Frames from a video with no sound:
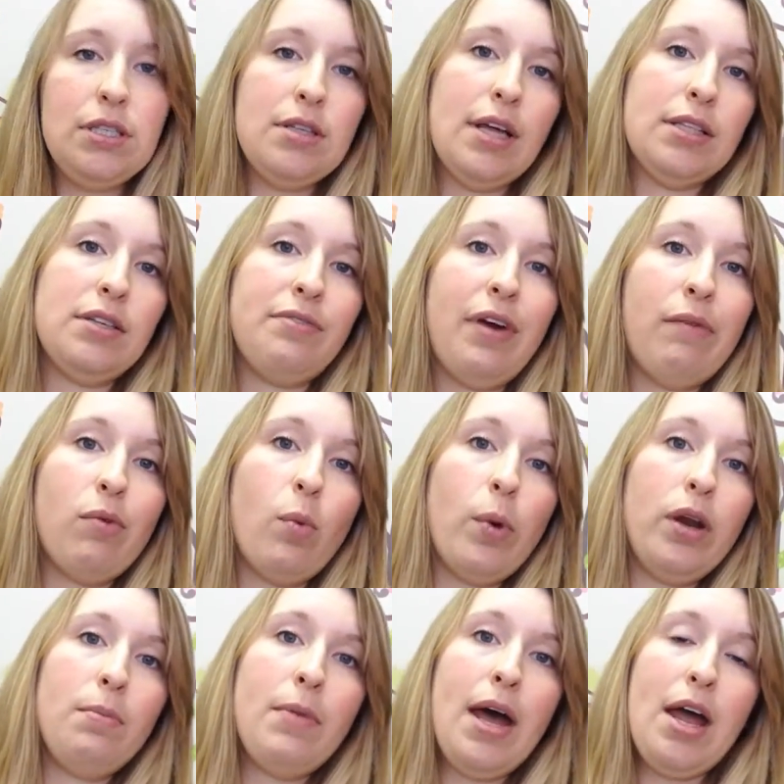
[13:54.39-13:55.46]
That's a favorite one
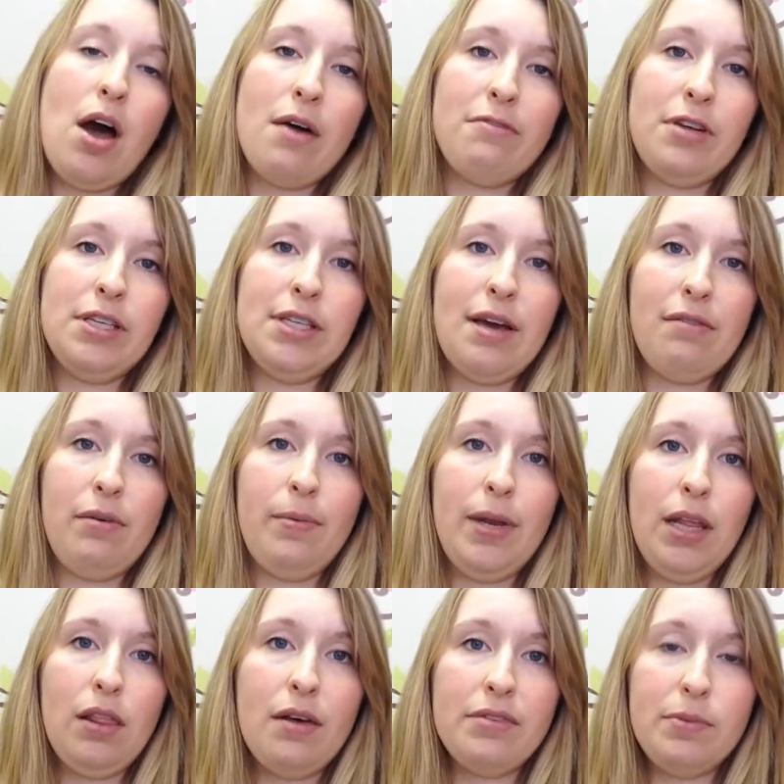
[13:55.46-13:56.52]
in my office. Everybody
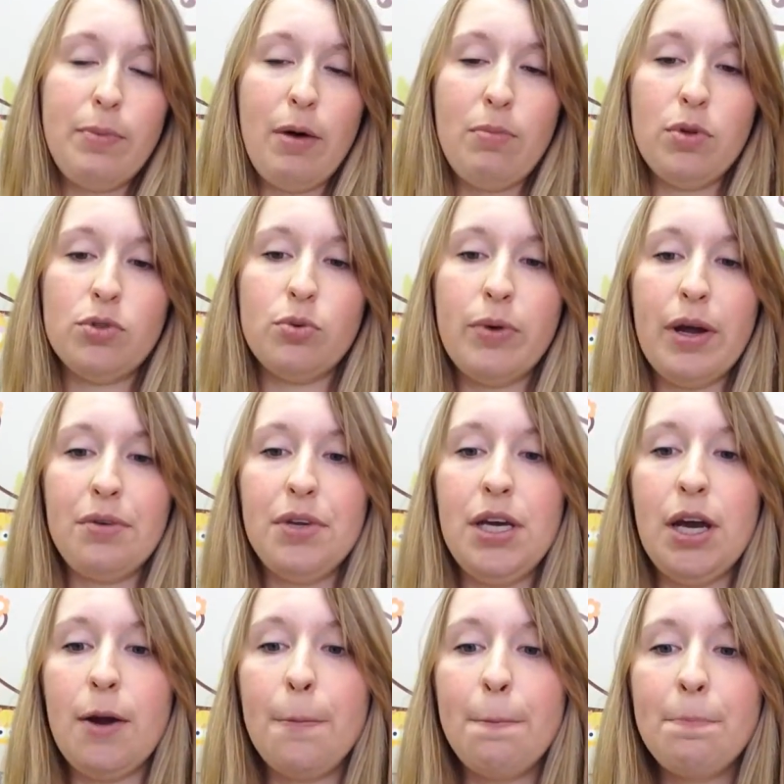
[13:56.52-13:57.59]
loves bubbles around
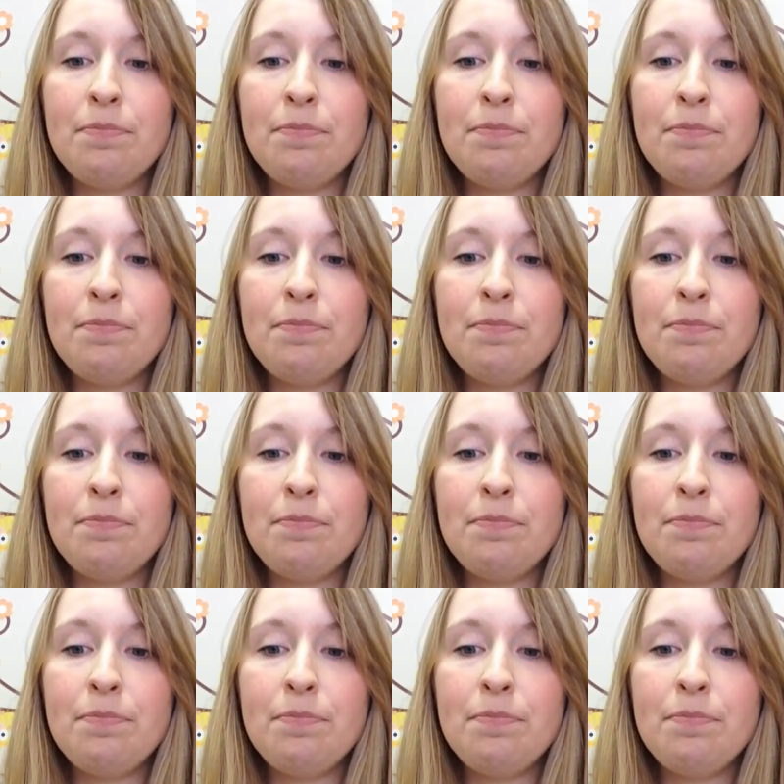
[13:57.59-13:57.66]
here.